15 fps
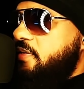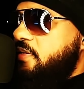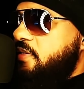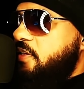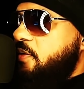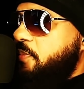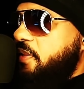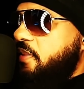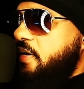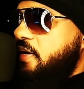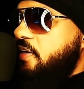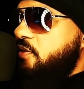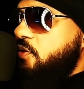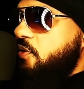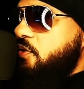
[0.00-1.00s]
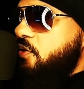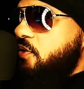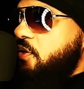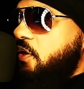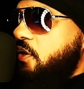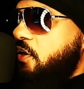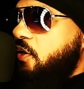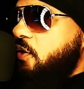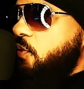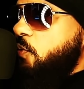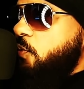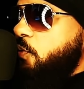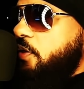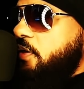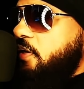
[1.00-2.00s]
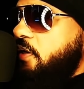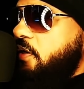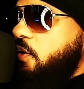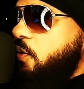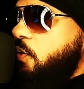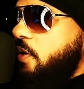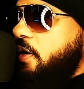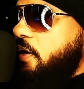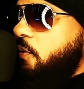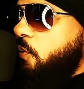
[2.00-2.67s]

sympathizers are really quite